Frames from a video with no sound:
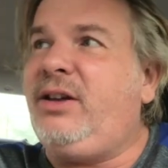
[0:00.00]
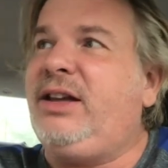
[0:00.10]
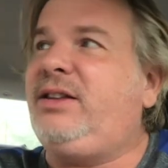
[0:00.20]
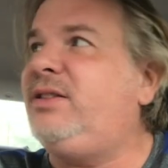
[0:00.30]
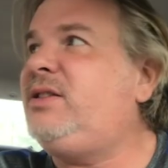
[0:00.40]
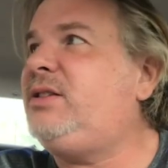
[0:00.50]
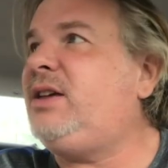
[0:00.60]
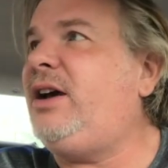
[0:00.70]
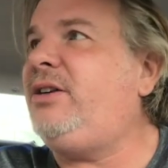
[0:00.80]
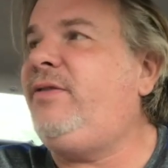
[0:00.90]
Like, this is
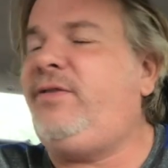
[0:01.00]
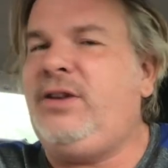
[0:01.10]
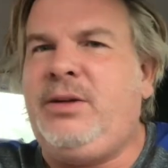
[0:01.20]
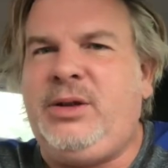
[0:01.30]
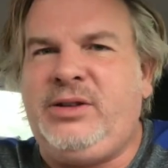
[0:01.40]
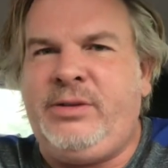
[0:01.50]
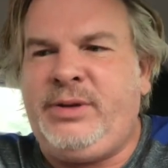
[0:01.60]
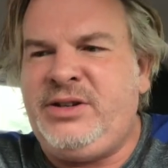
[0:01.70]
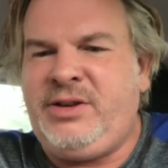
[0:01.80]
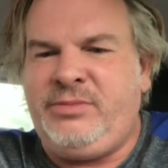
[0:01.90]
how you film a
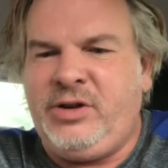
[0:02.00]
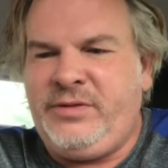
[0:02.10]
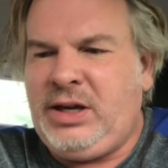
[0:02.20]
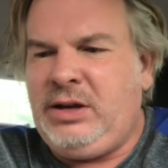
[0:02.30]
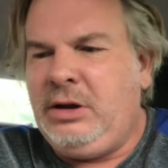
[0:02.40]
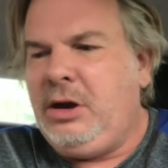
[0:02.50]
low-budget movie,